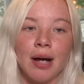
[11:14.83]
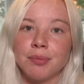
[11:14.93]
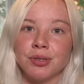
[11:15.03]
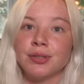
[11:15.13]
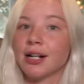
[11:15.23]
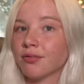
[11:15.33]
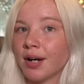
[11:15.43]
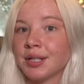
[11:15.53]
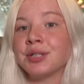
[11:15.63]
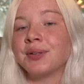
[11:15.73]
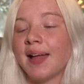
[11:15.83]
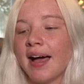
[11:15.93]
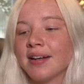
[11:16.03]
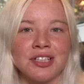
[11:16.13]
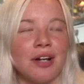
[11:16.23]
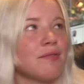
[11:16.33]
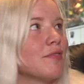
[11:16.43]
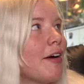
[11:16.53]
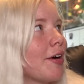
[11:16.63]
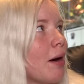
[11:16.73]
I'm too terrified to do that. It's not
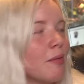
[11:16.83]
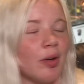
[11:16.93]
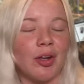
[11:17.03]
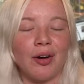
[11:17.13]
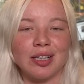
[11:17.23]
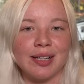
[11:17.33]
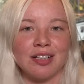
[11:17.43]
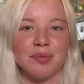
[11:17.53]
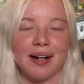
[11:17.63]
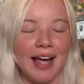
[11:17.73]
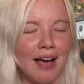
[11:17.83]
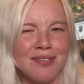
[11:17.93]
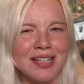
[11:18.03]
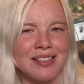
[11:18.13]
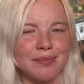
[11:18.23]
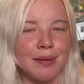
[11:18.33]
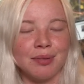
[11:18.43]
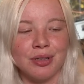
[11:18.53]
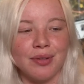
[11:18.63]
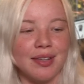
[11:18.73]
very common with cockatiels, but I have seen some
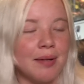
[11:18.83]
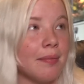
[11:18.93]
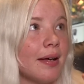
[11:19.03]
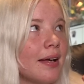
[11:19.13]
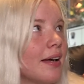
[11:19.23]
people do it with them.